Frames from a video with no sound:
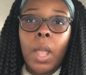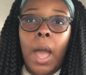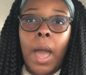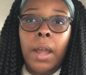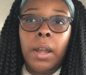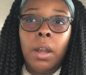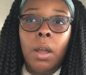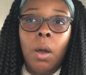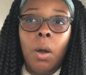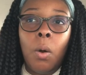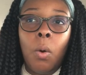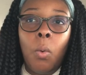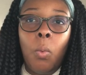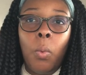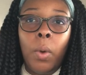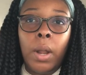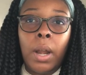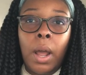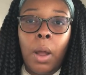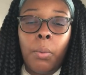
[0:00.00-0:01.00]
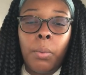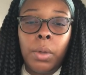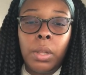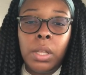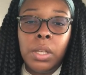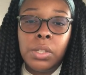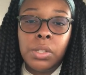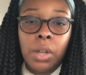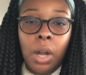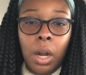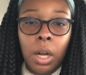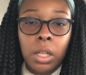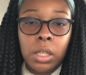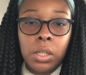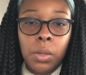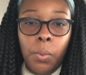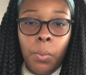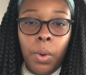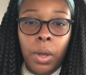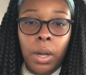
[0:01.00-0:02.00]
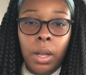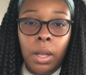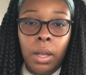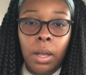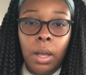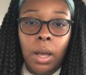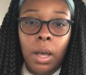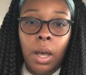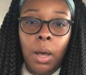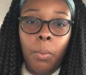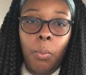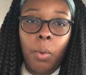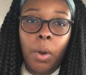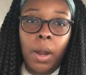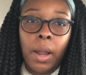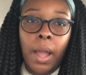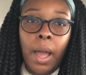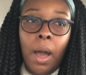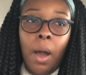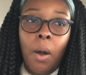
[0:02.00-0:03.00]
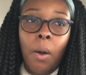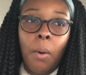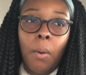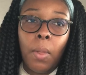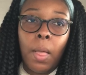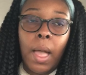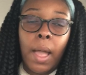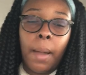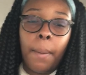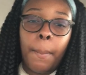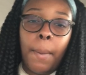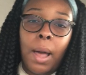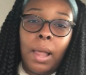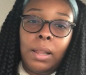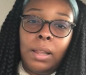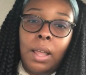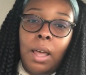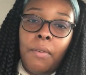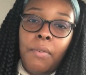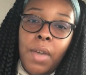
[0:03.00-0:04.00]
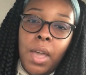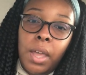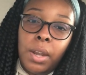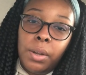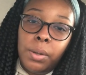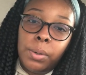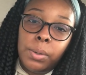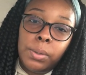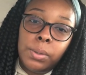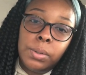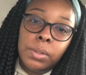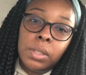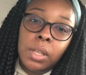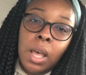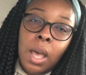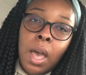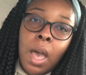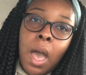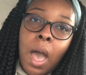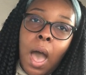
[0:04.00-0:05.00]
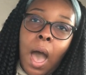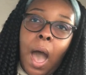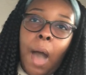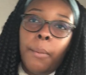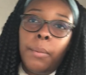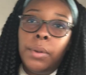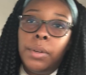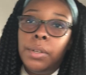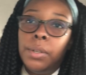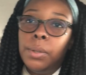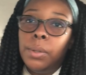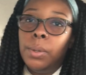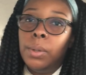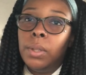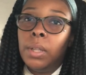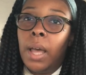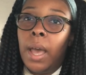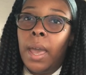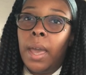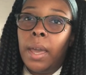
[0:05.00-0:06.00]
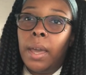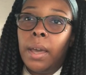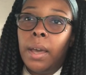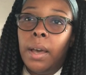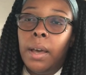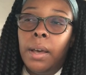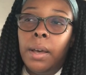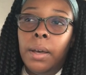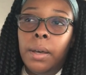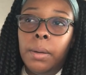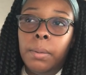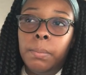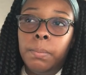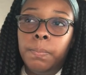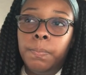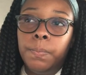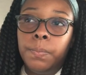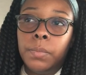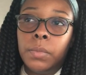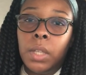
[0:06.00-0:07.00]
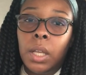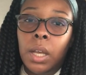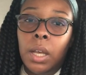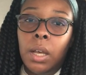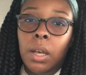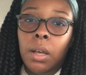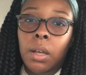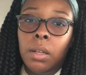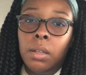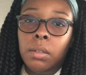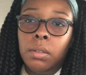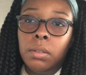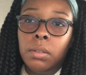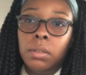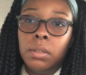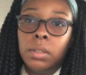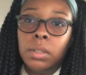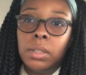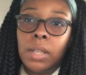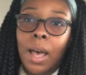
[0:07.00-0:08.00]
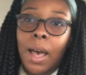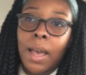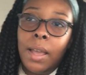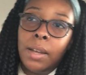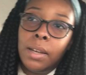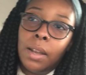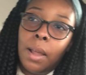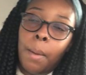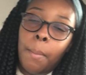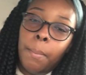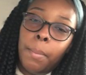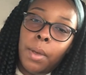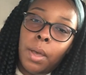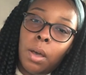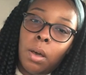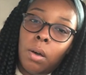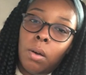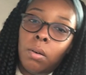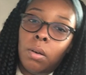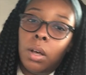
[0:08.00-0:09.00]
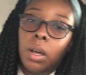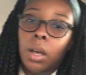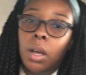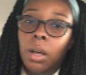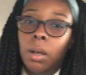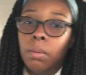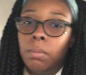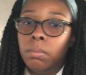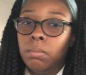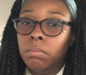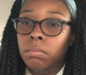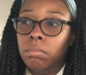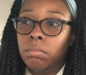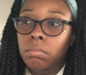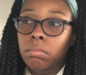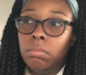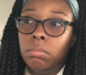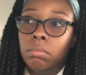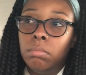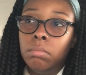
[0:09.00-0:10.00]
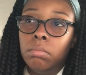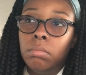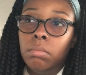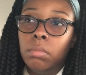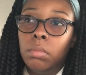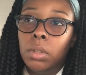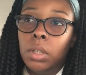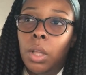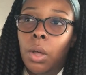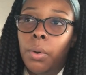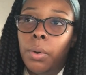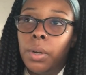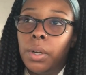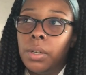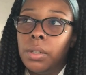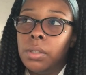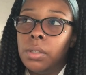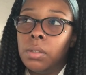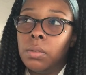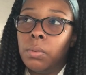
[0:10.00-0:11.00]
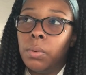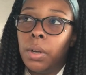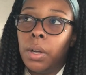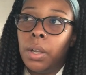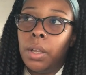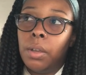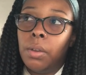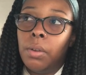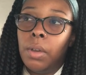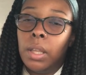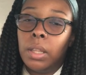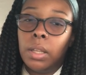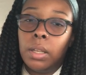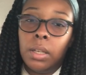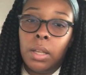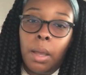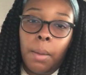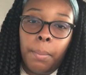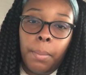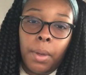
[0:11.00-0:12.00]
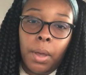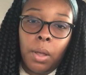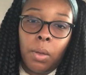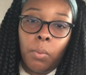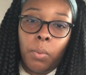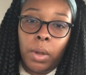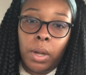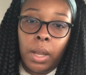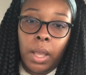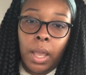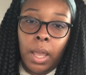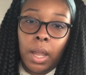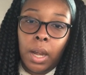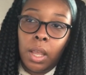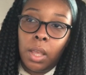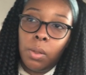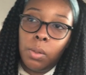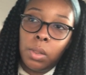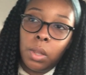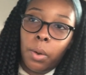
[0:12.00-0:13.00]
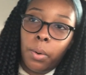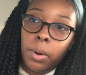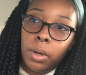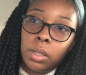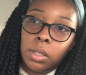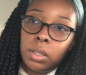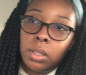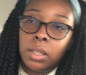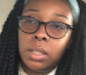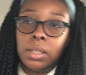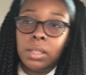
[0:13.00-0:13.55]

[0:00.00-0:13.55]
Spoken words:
I know when I really started to want to work out, like, my love handles, I would do like the side dumbbell lowers, where you get the dumbbell in one hand and you lower it to